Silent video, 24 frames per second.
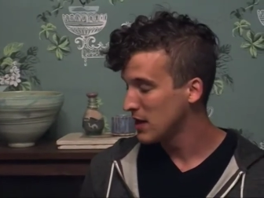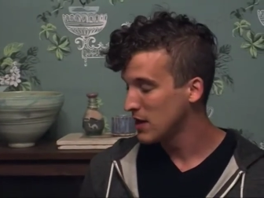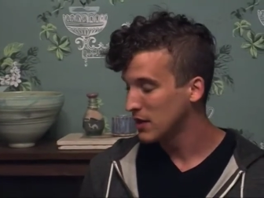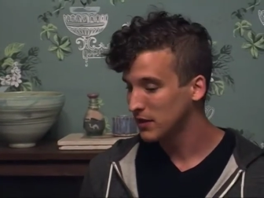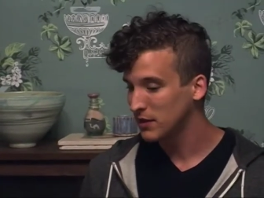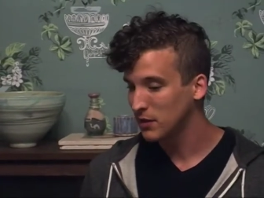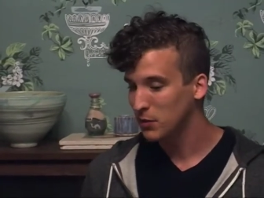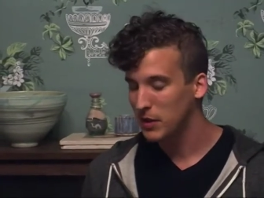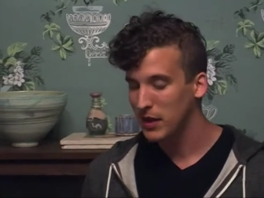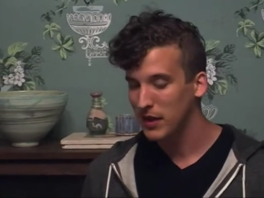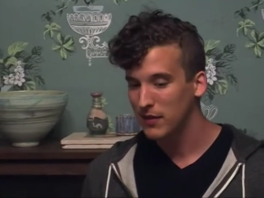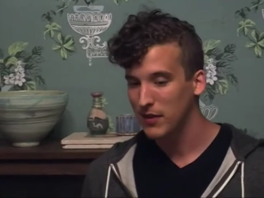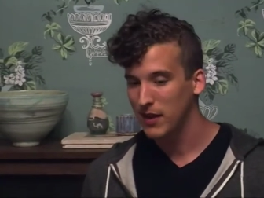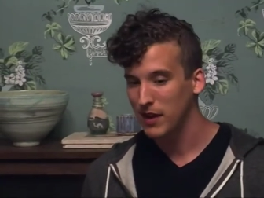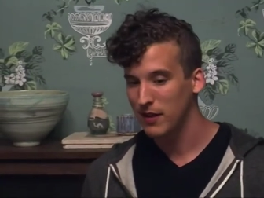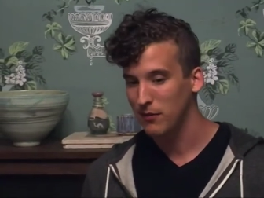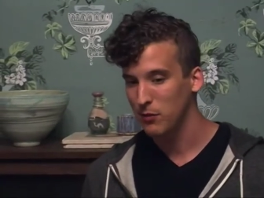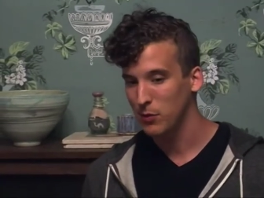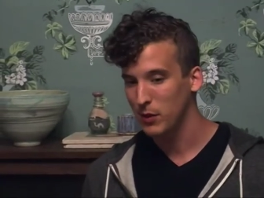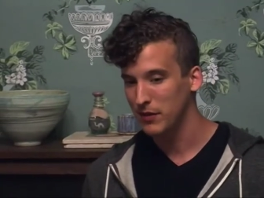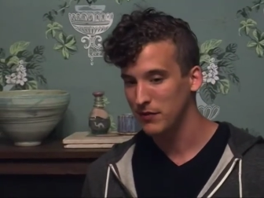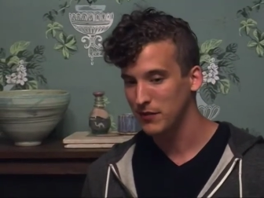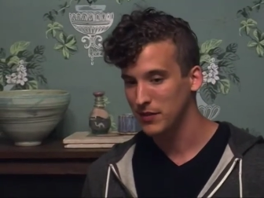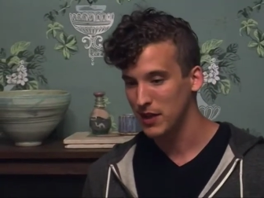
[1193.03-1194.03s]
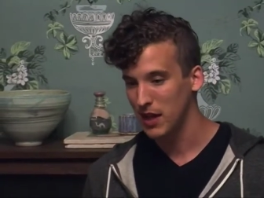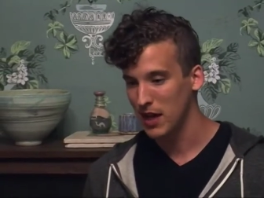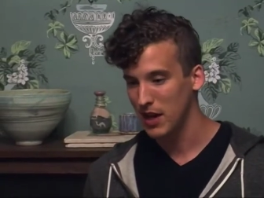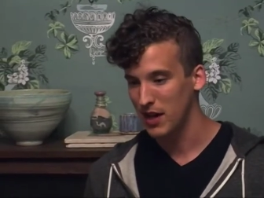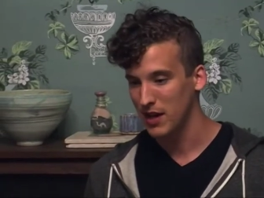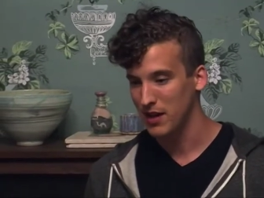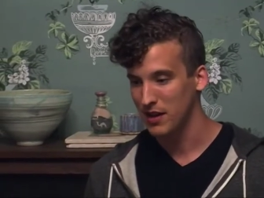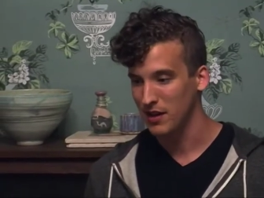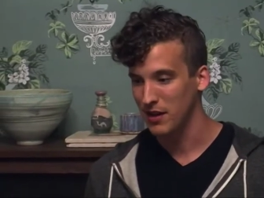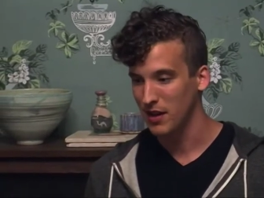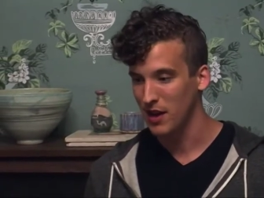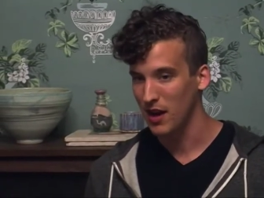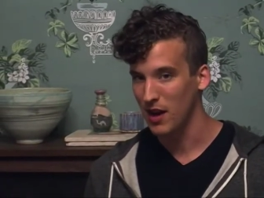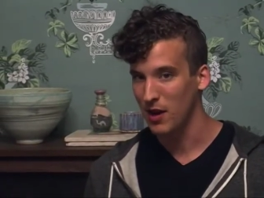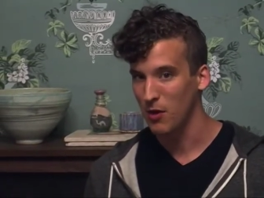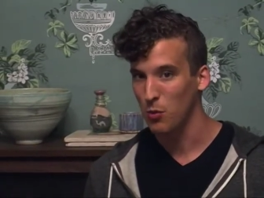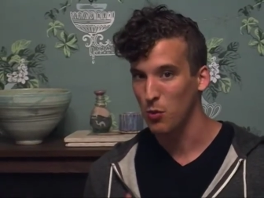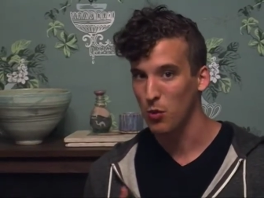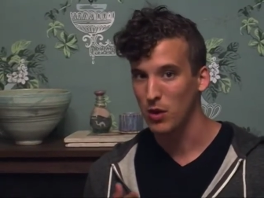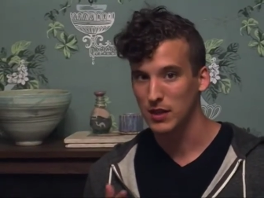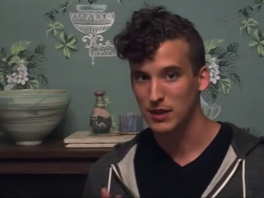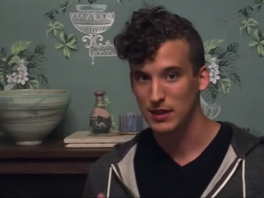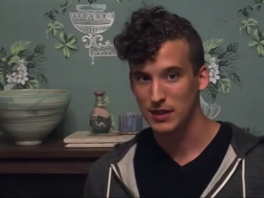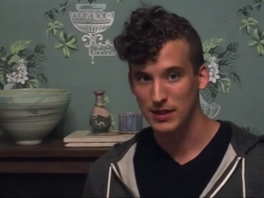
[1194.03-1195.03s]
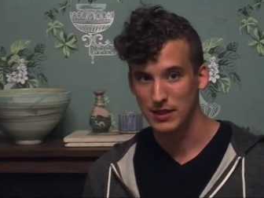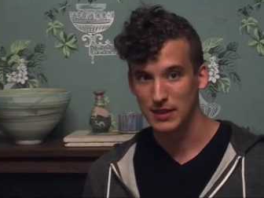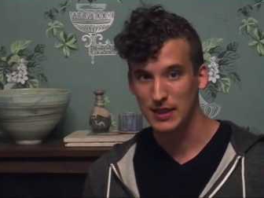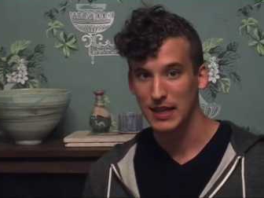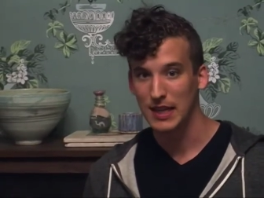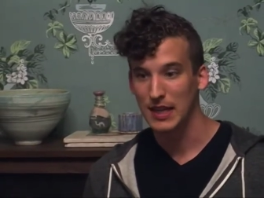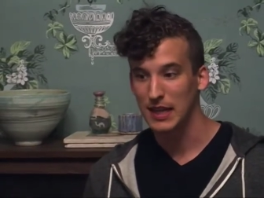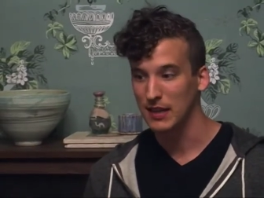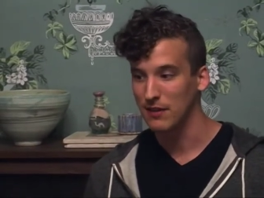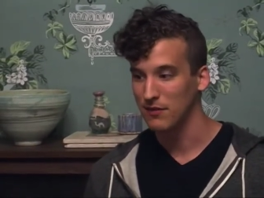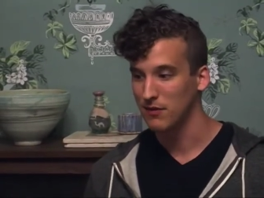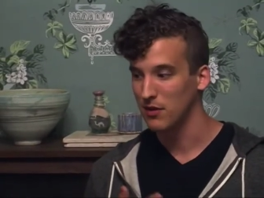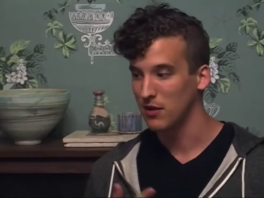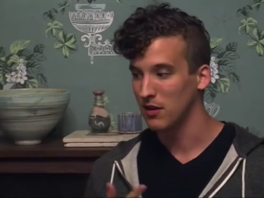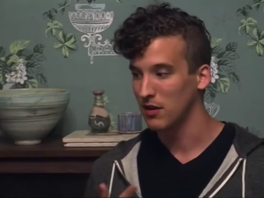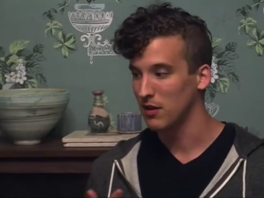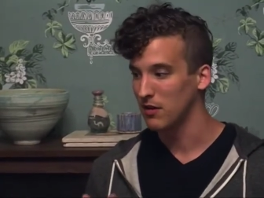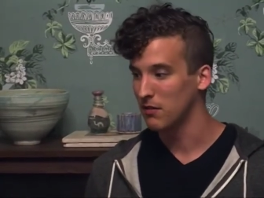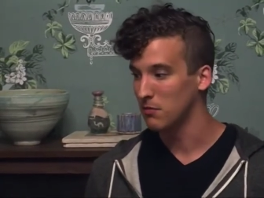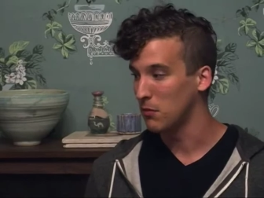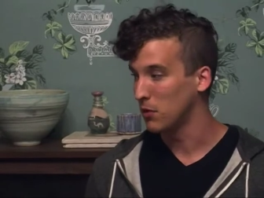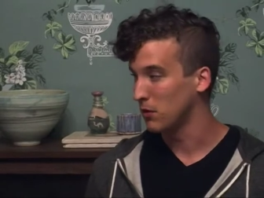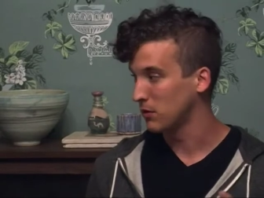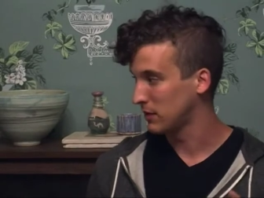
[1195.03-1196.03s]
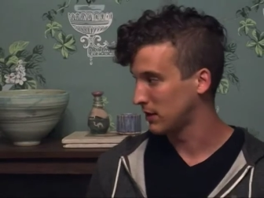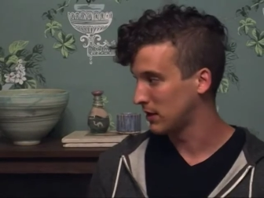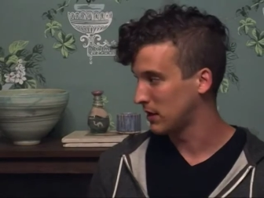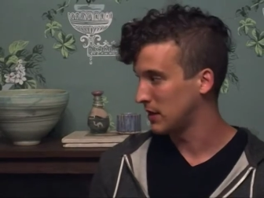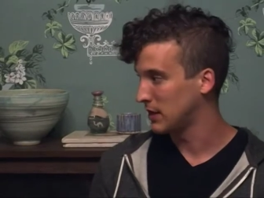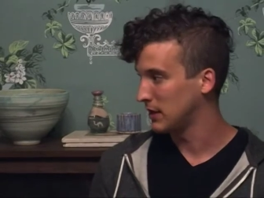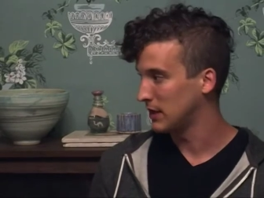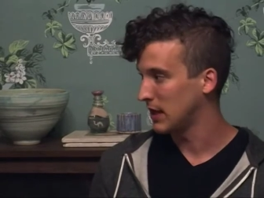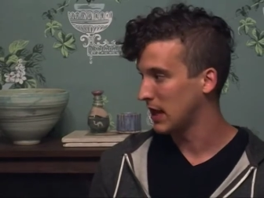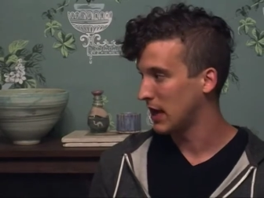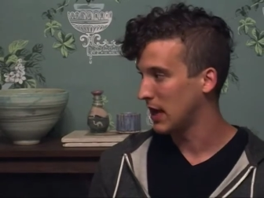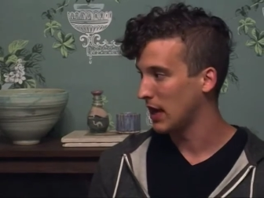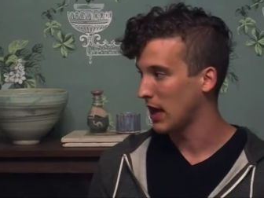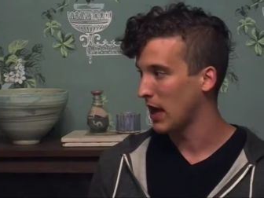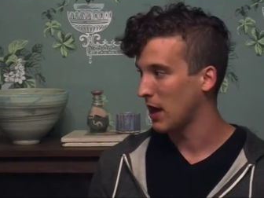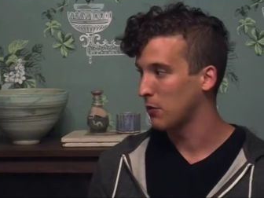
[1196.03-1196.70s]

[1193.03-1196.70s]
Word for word: So even if we've done uh, one scene for most of the day,